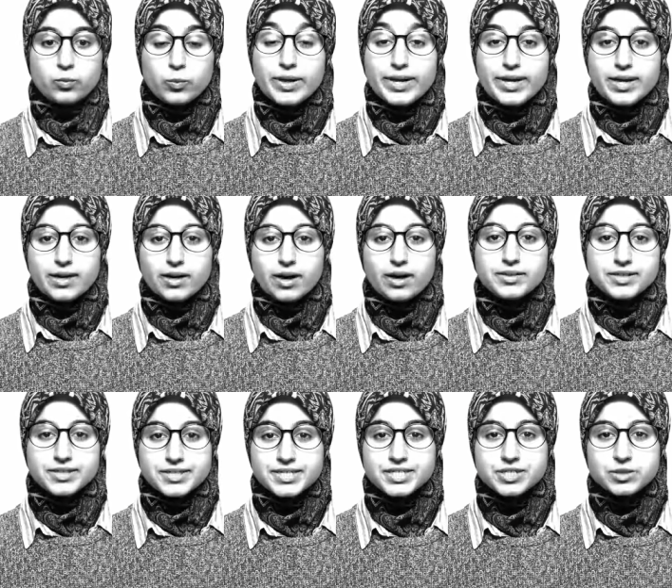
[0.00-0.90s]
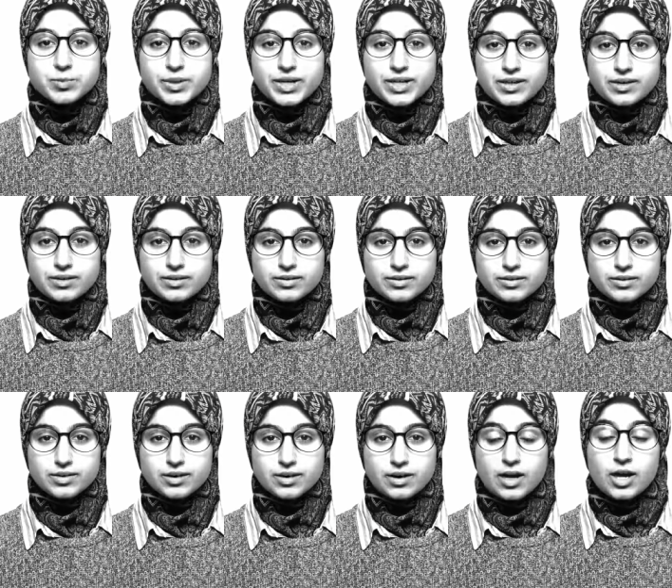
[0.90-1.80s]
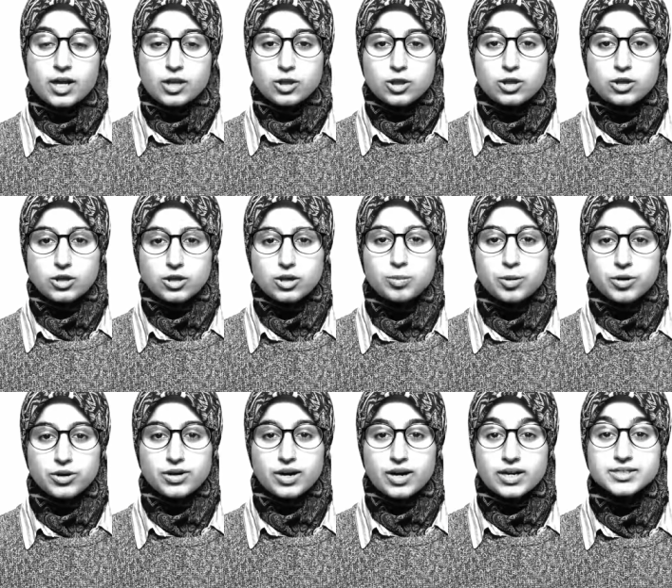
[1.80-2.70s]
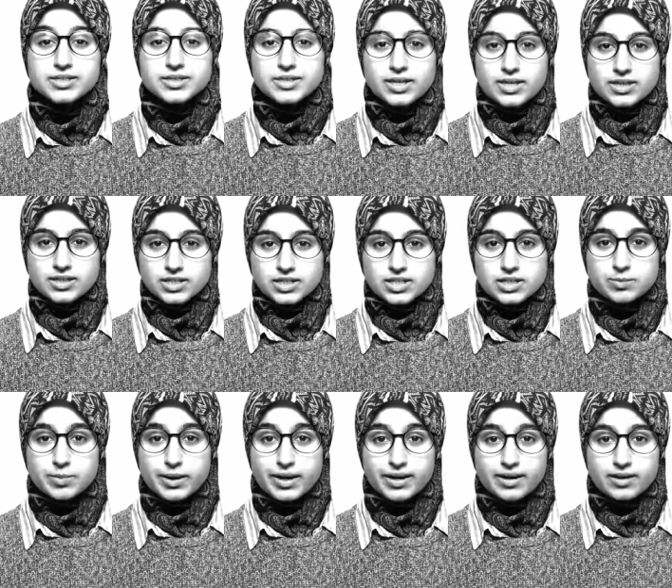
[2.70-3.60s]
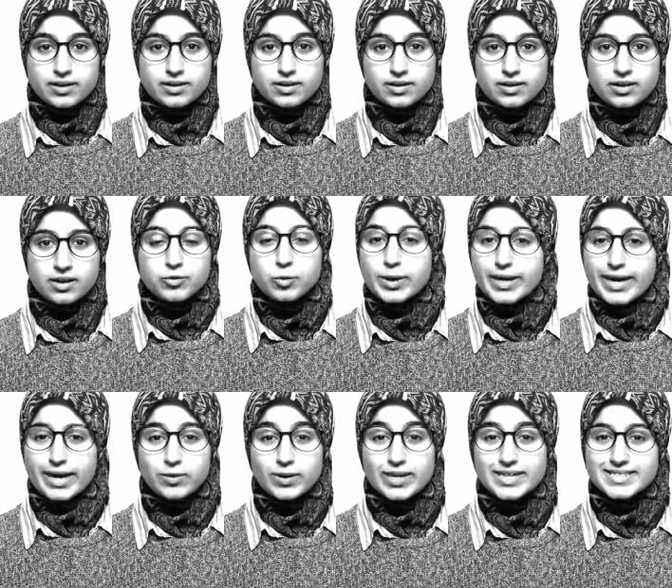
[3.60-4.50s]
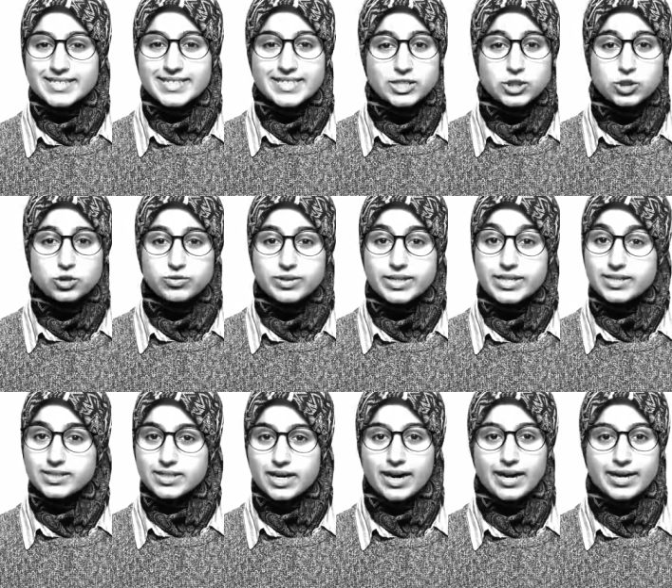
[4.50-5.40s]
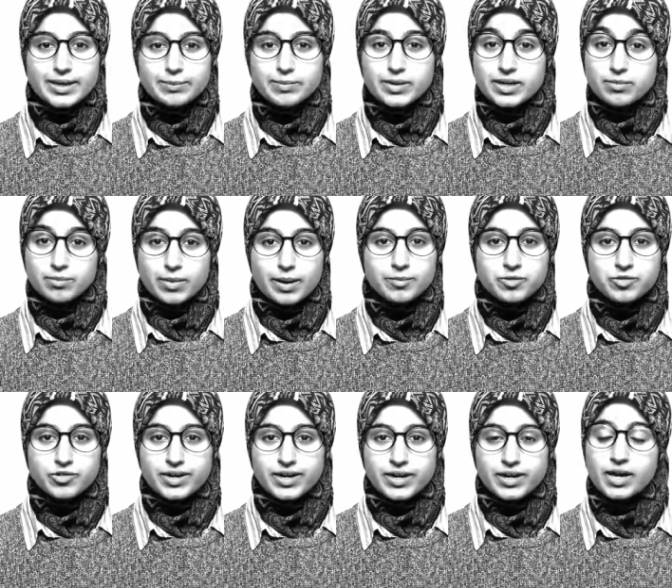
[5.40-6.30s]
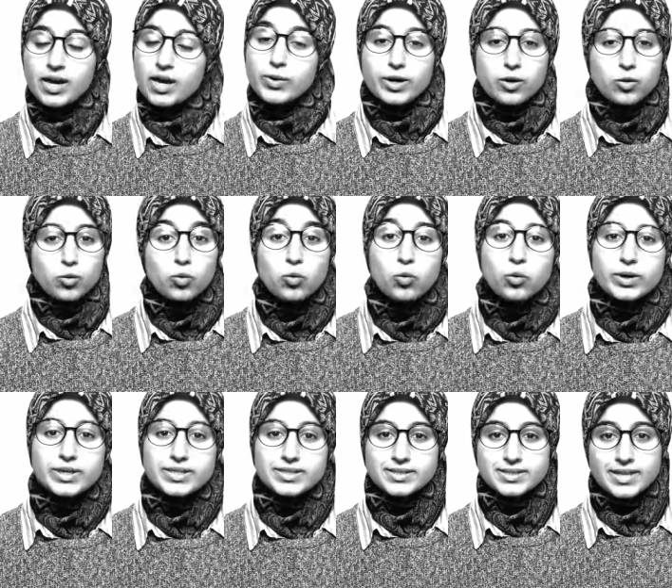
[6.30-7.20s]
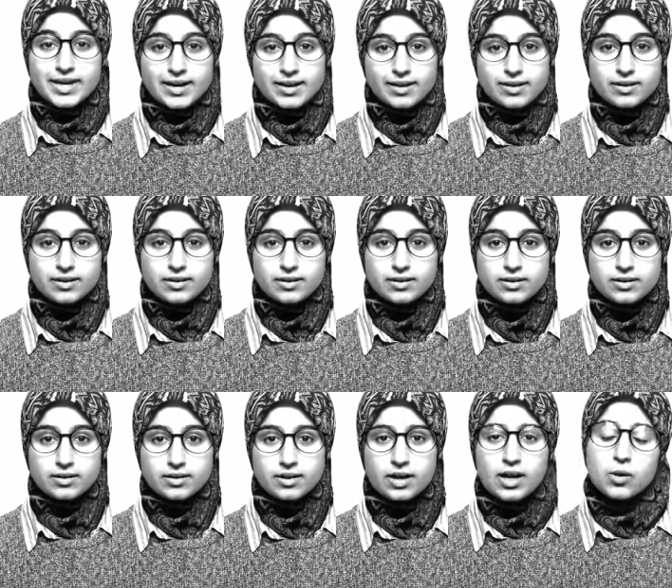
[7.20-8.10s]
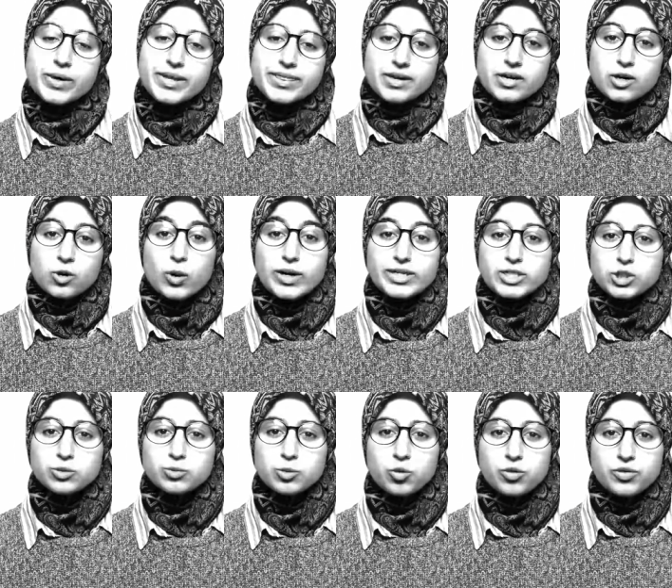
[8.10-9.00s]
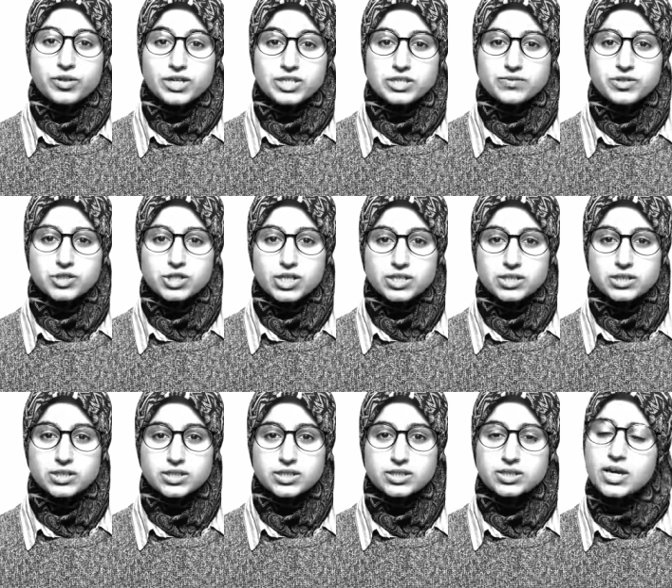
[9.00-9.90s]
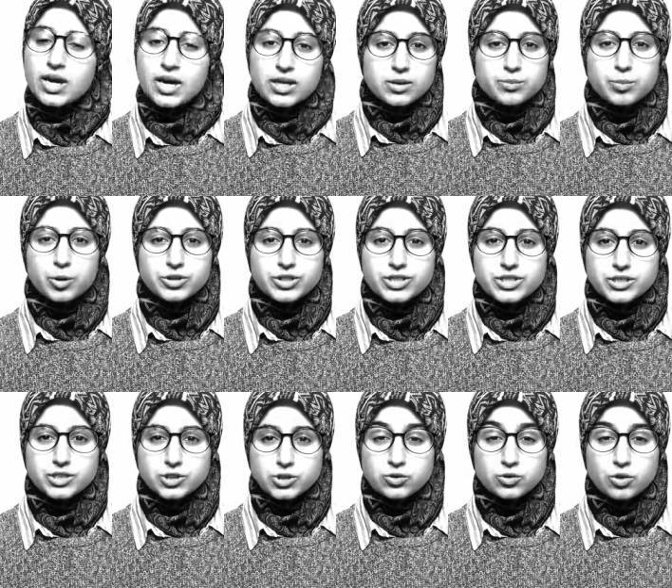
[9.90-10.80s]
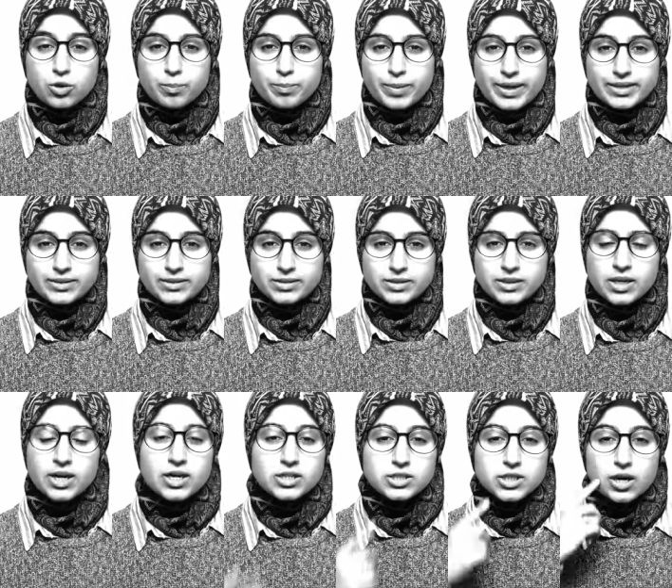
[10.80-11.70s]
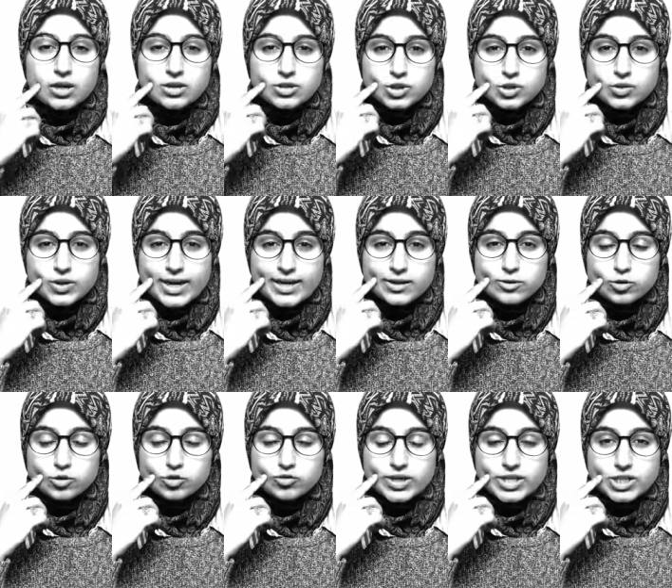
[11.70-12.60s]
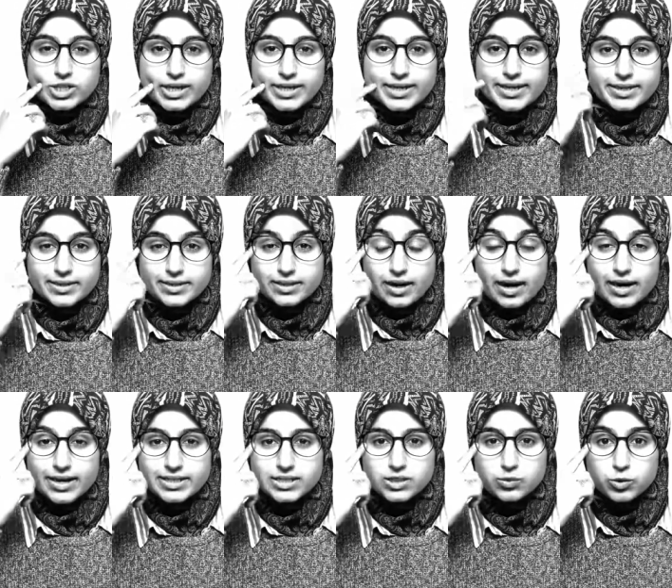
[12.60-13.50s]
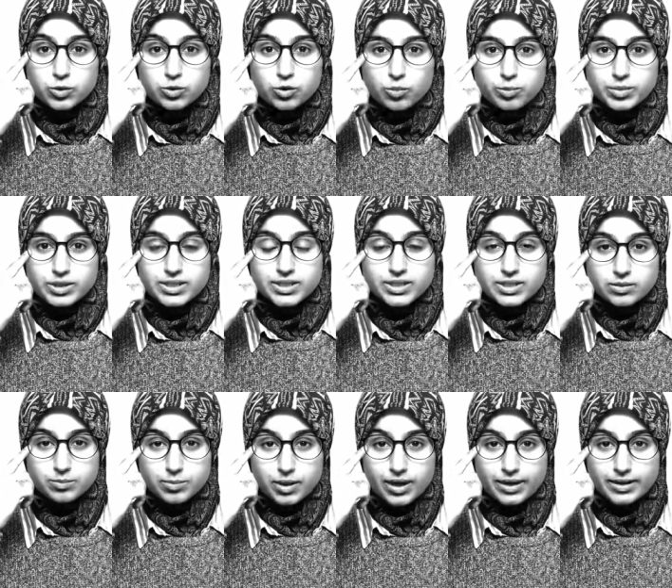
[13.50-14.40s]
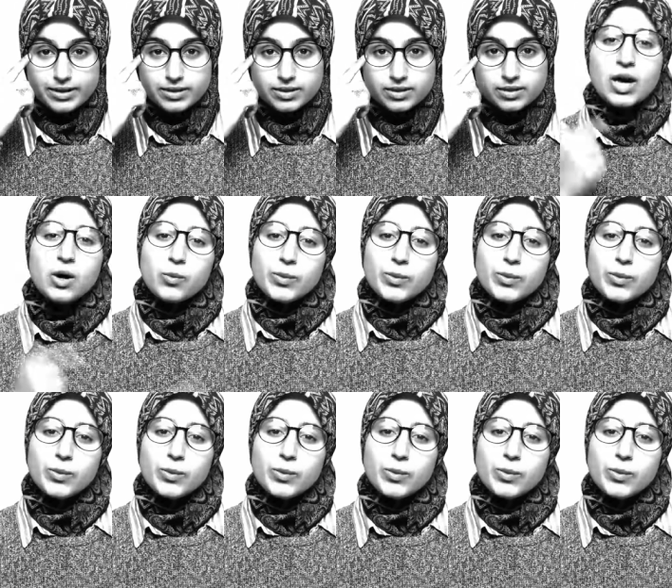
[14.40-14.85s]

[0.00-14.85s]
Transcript: We are the disobedient. Look upon us and despair. For we outlast history, time, and memory. We are always there. We are the unquenchable thirst for justice, the bodies that do not bend, tongues you cannot straitjacket, and eyes that will not be turned blind.